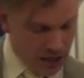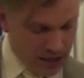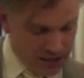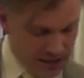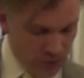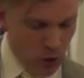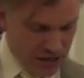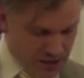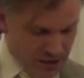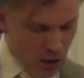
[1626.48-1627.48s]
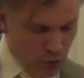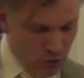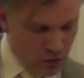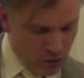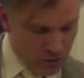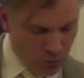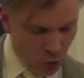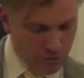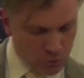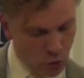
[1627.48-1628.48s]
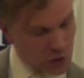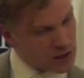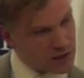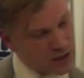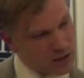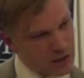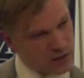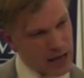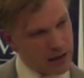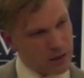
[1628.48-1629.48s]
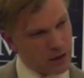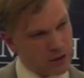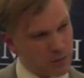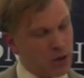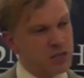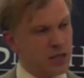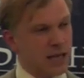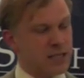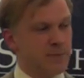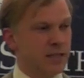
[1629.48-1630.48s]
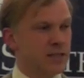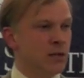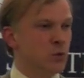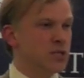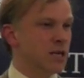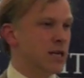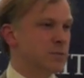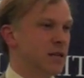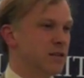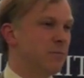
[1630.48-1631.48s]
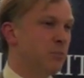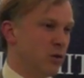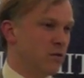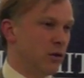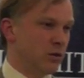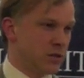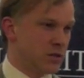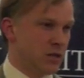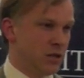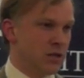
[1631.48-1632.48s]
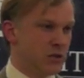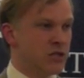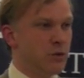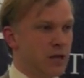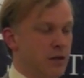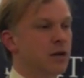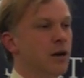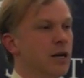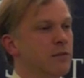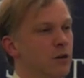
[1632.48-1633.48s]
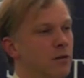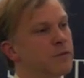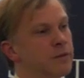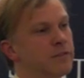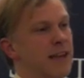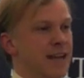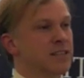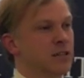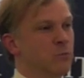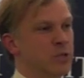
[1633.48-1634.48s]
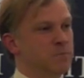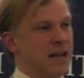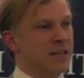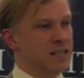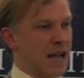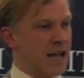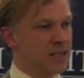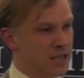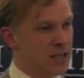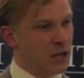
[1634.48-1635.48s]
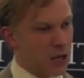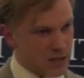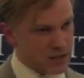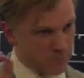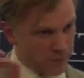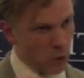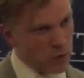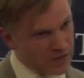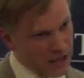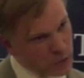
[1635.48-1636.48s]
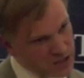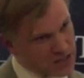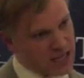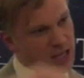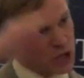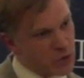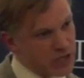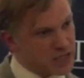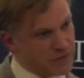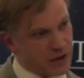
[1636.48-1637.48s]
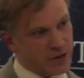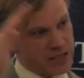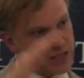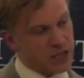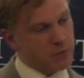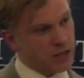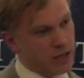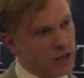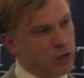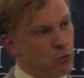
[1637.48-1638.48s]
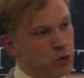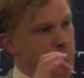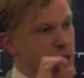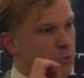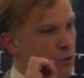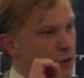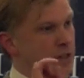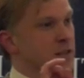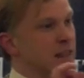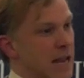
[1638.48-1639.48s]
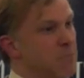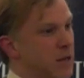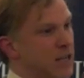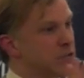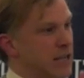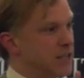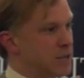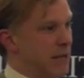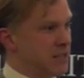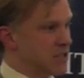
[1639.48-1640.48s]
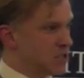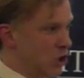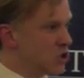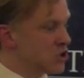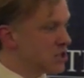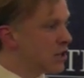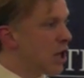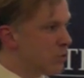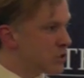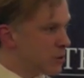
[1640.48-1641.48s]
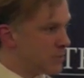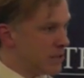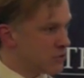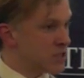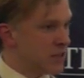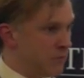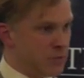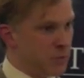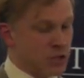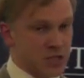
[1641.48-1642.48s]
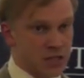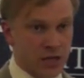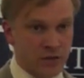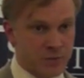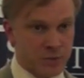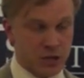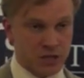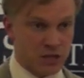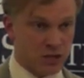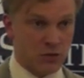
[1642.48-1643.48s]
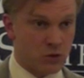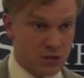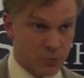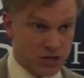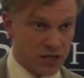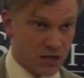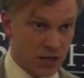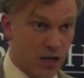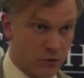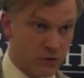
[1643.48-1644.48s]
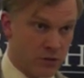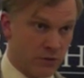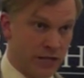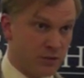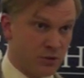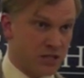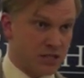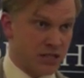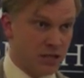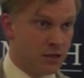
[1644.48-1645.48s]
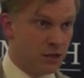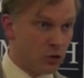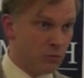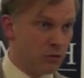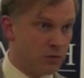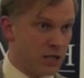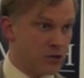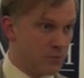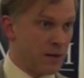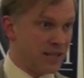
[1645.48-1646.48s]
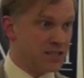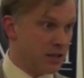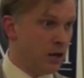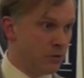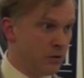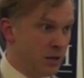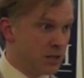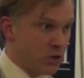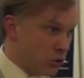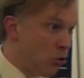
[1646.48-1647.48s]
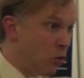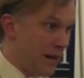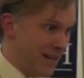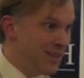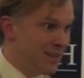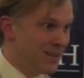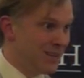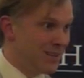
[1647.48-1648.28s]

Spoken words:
In some ways, though, more important than the depositor aspect was the aspect of bondholders. So the other kind of debt which banks had, and a form of debt which had increased very considerably, was people that lent money directly to banks. It's not just the loans which banks receive from depositors, because of course deposits are loans, bank deposits in a normal high street bank is a loan. It's not your money.